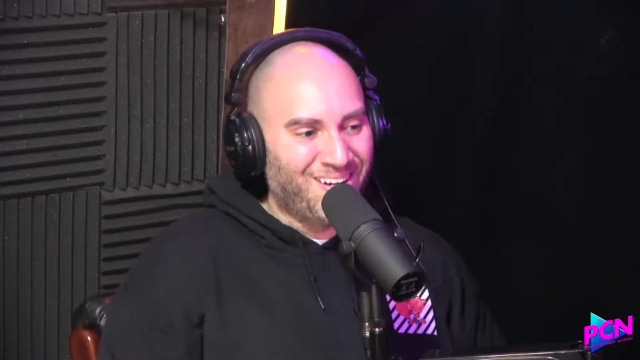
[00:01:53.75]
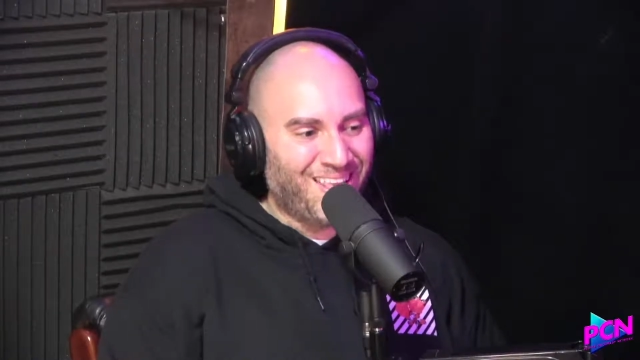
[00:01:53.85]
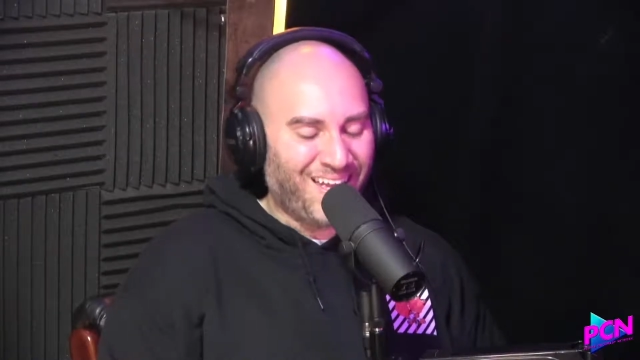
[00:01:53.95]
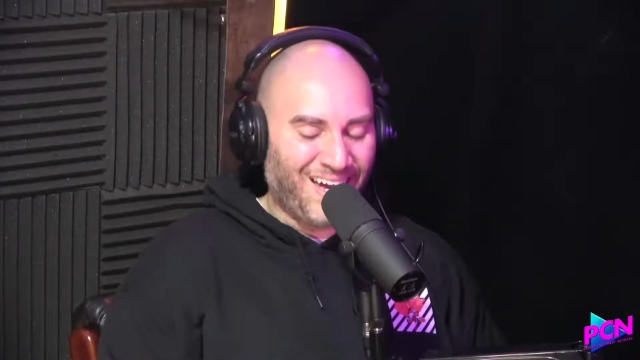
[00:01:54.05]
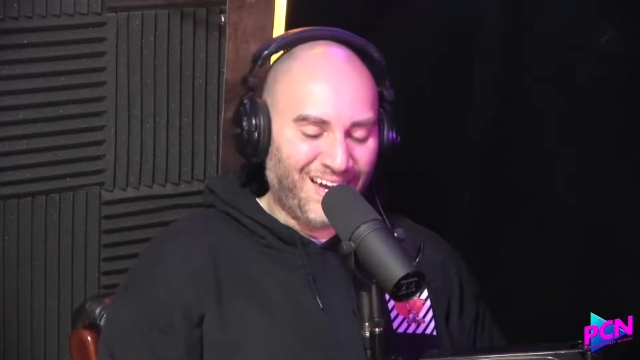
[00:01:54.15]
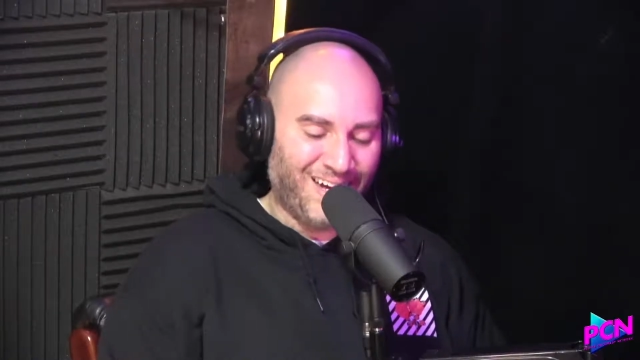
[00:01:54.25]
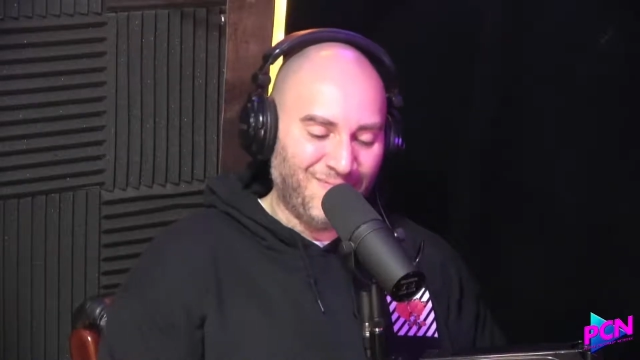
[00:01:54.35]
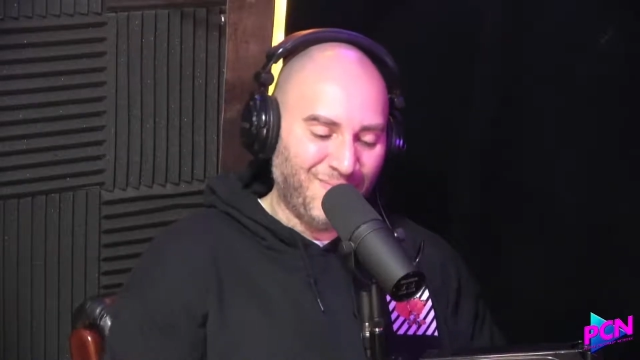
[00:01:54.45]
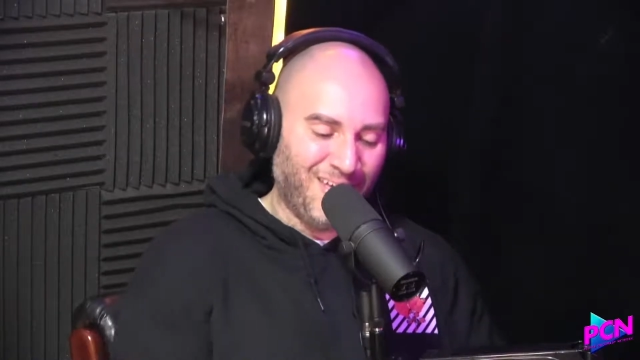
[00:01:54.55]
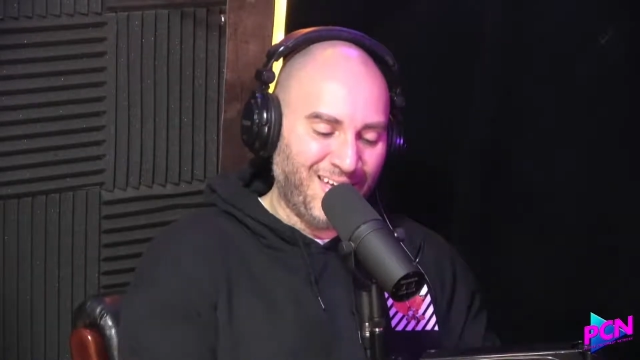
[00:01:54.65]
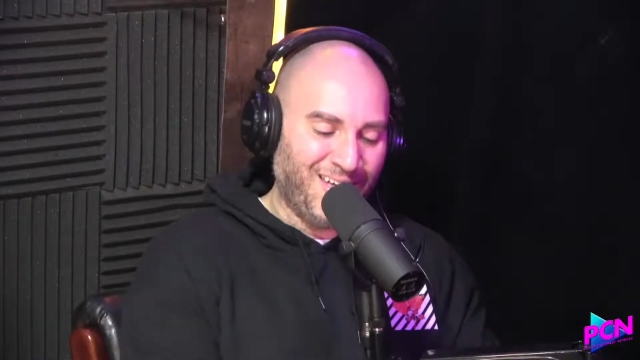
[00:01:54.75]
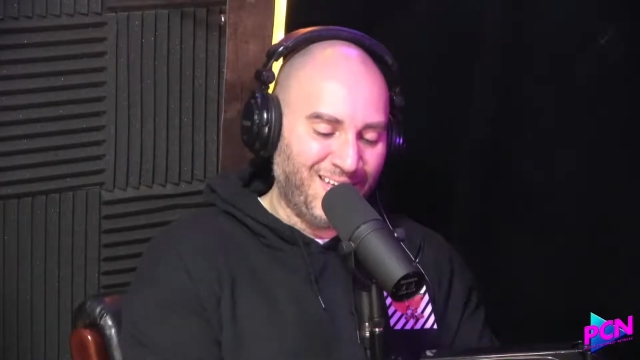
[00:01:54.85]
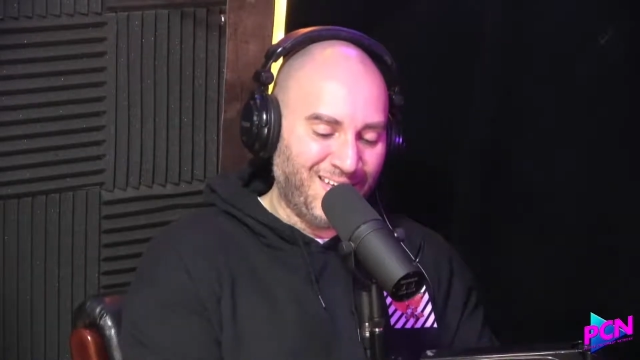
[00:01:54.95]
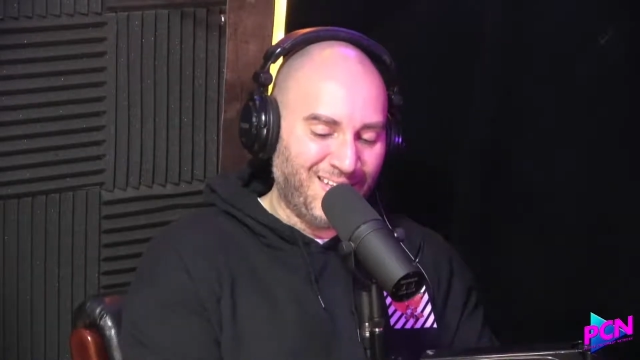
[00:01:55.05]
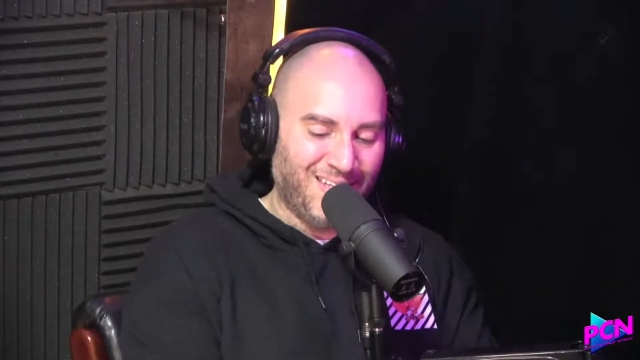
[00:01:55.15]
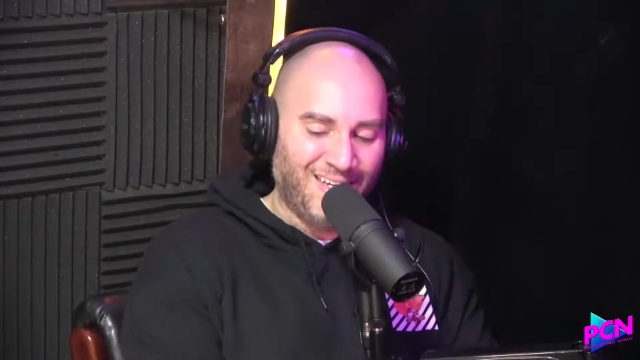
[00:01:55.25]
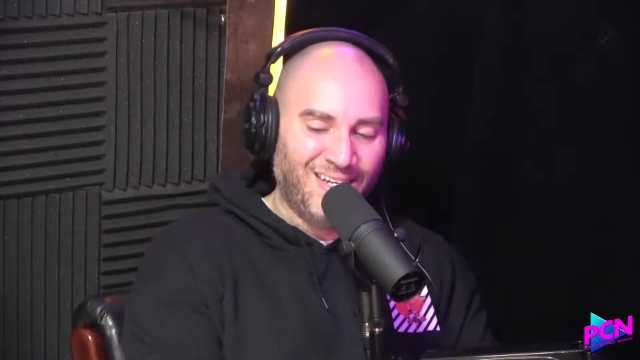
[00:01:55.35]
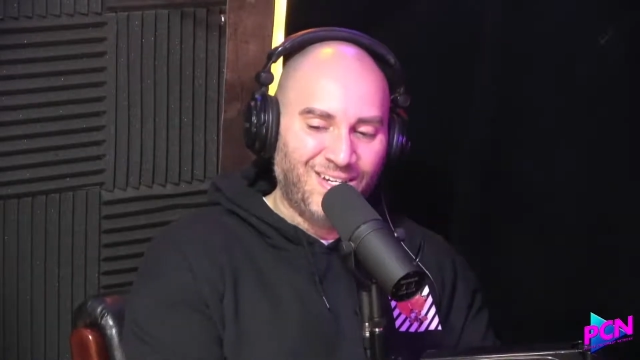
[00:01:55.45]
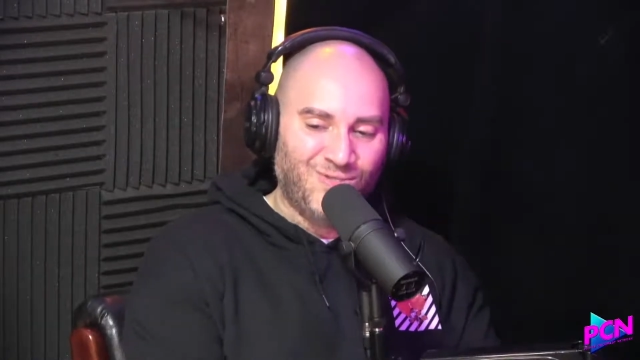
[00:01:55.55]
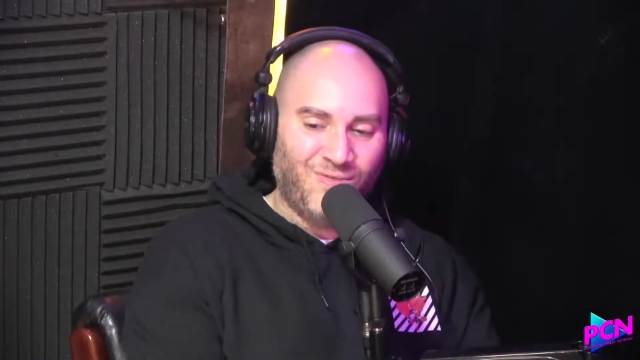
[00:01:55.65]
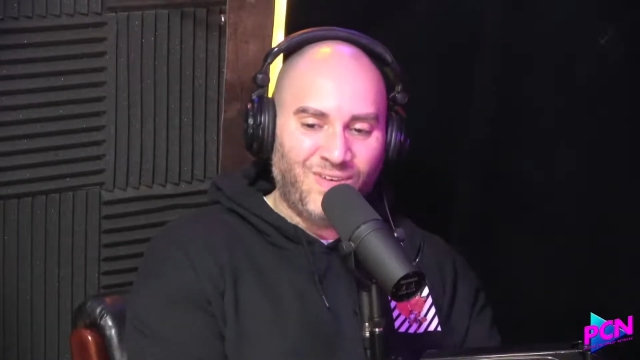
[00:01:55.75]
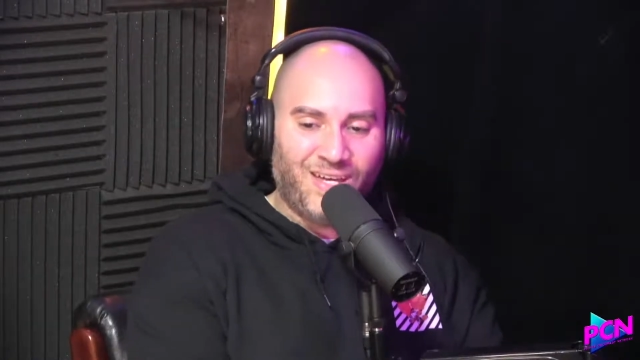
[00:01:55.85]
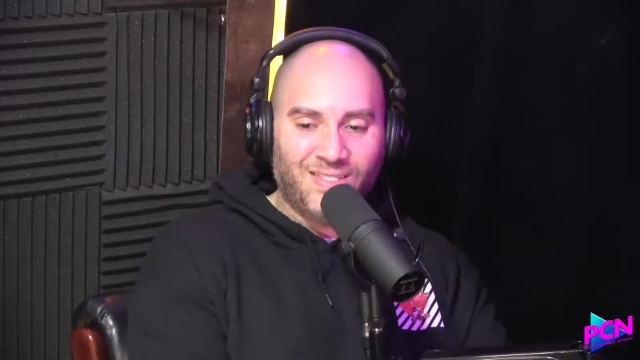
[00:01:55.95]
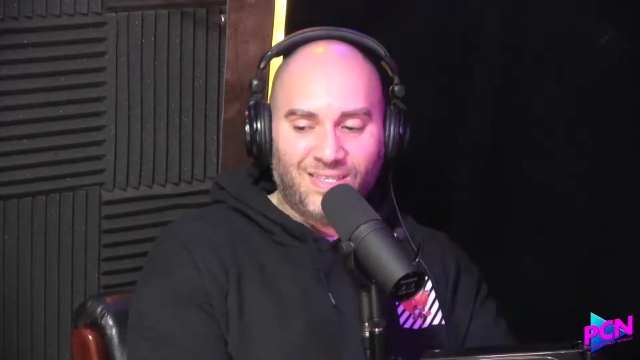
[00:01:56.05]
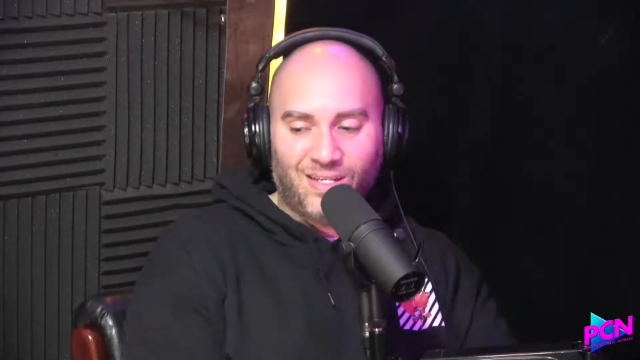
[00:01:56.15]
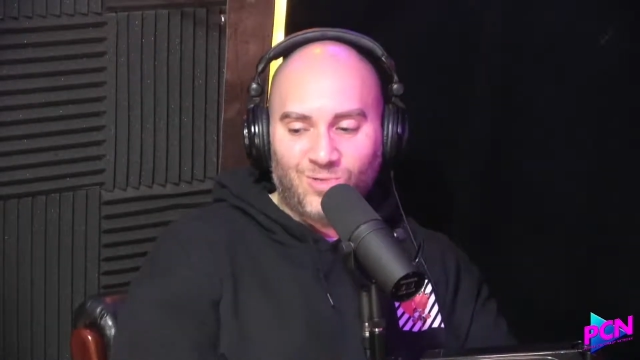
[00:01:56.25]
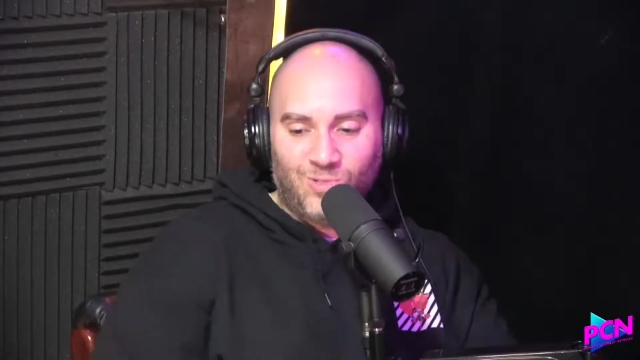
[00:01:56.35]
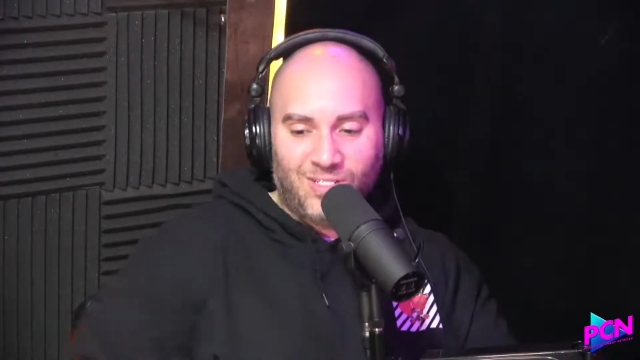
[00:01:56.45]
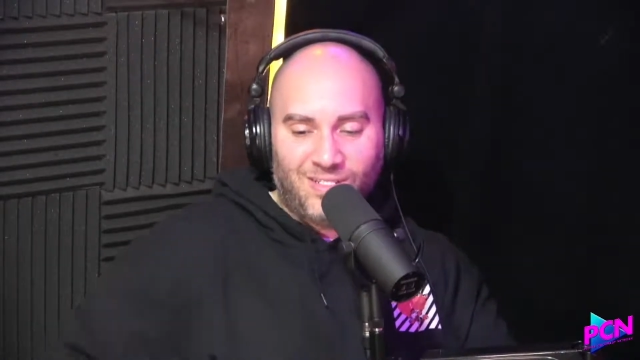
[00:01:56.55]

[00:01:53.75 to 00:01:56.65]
Like, oh, man. Who have you had sex with?